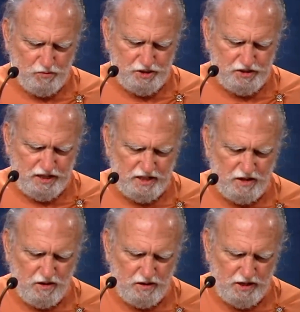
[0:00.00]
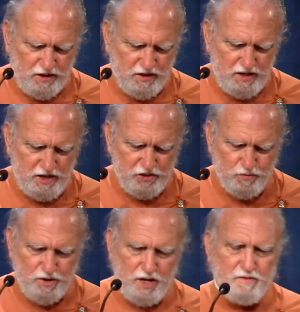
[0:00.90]
As we said earlier,
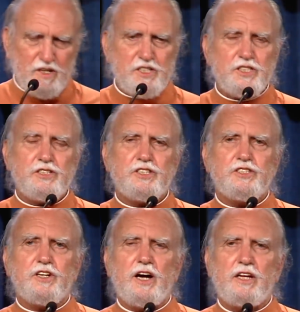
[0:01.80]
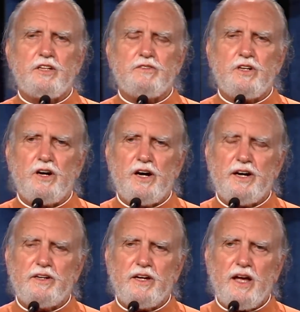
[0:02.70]
each one of us is a child of
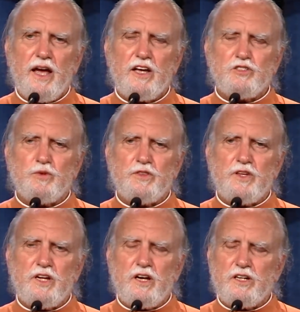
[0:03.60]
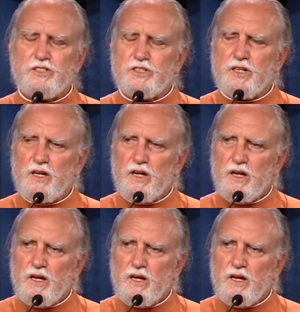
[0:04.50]
God, has within us